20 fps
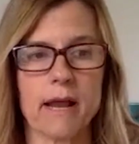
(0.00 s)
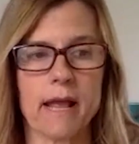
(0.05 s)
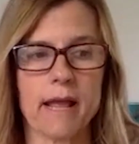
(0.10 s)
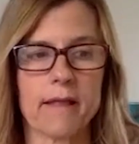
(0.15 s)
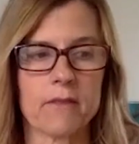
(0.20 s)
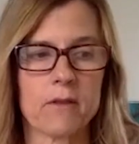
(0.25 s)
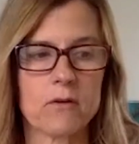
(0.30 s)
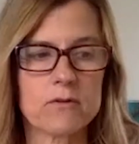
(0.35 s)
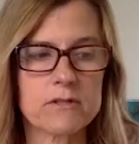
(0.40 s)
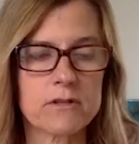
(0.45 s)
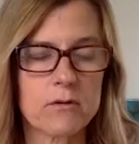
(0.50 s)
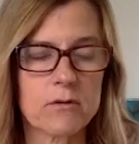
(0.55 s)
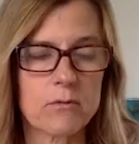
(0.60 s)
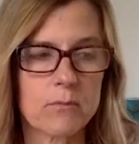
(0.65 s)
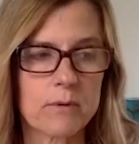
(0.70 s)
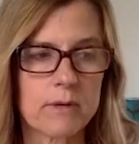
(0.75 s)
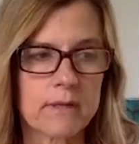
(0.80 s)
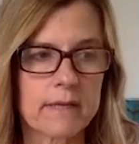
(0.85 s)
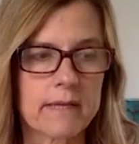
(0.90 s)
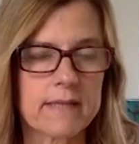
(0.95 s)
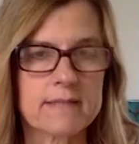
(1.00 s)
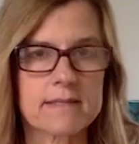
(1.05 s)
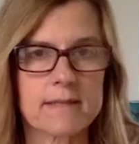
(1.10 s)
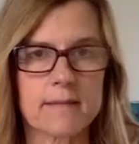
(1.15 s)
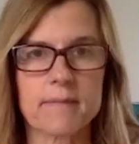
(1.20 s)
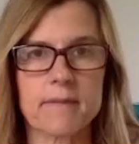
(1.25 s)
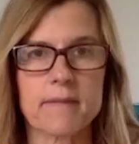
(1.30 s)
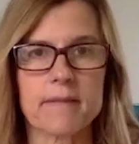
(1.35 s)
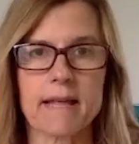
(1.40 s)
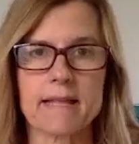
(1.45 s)
And those are really
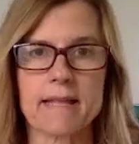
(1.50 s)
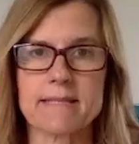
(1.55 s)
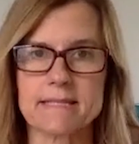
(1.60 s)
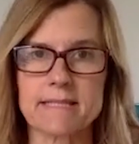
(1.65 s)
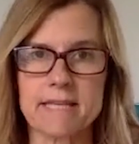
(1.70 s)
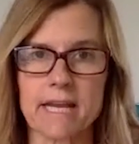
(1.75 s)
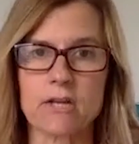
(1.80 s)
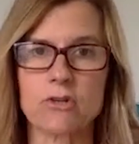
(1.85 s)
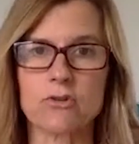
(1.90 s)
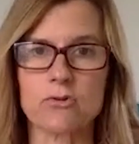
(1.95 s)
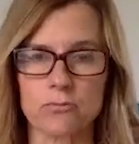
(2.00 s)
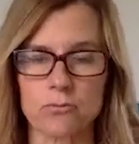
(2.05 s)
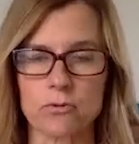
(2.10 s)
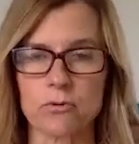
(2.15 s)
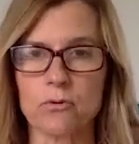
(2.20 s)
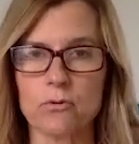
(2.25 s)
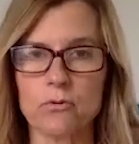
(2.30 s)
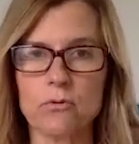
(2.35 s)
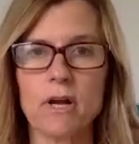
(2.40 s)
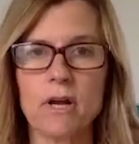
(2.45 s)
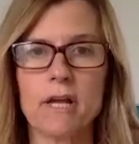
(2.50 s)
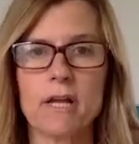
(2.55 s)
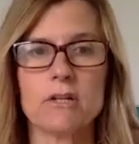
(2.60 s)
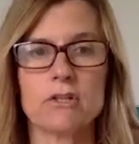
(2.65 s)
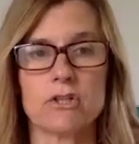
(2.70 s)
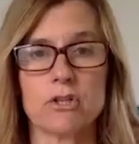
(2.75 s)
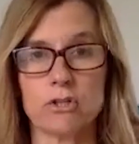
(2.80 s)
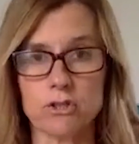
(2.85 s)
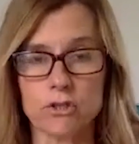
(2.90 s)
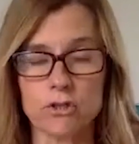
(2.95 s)
something that stay true
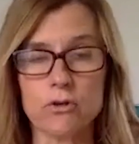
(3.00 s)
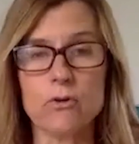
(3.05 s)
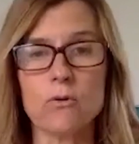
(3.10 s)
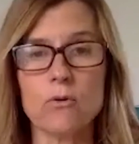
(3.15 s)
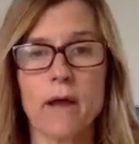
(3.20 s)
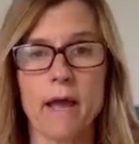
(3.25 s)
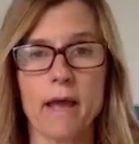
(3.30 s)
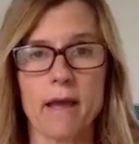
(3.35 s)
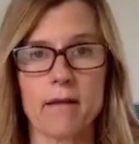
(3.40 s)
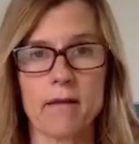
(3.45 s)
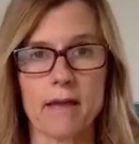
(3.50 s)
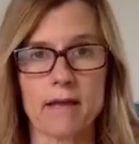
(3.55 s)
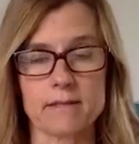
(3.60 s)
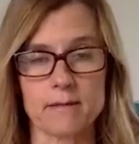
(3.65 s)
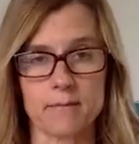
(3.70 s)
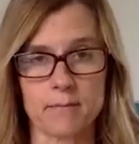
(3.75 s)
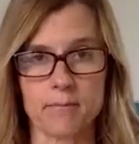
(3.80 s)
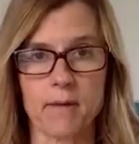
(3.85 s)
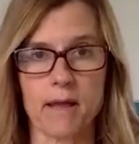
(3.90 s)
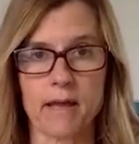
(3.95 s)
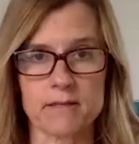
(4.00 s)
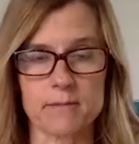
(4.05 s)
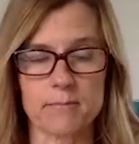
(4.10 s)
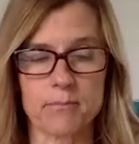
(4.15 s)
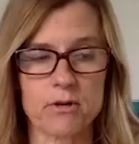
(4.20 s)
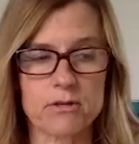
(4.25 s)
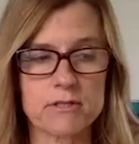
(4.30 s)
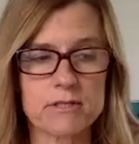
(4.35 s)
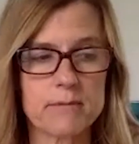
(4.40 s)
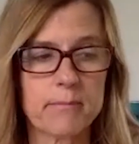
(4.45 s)
to you as a
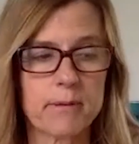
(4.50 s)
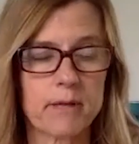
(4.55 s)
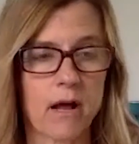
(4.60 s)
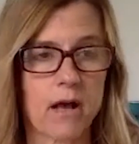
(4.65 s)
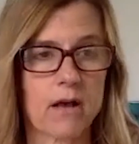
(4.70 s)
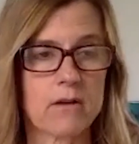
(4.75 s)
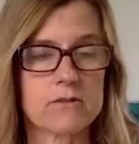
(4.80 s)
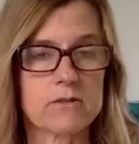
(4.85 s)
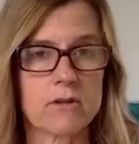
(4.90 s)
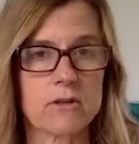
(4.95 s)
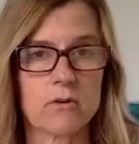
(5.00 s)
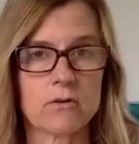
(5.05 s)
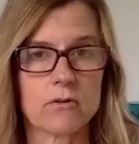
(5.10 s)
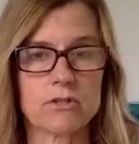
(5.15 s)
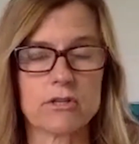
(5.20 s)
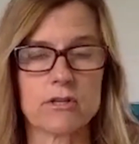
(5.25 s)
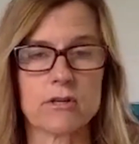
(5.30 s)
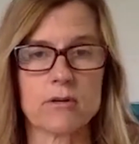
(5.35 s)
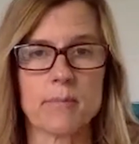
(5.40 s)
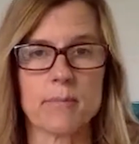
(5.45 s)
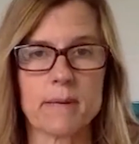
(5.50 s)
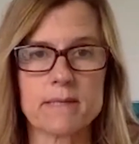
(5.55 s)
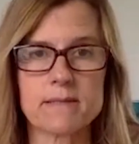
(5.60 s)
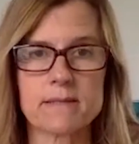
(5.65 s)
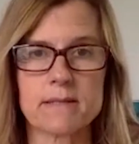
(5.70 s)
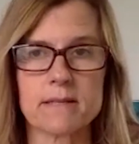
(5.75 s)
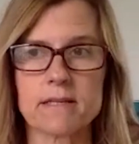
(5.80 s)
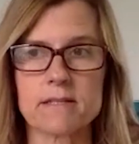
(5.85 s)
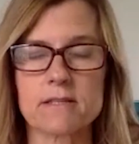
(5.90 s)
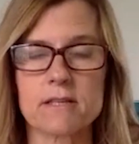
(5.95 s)
person, but also to your
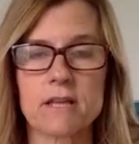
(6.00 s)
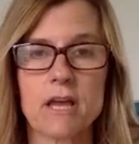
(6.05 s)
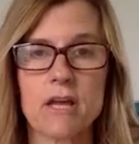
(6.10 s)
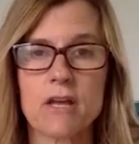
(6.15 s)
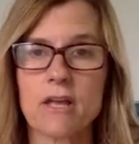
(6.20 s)
business,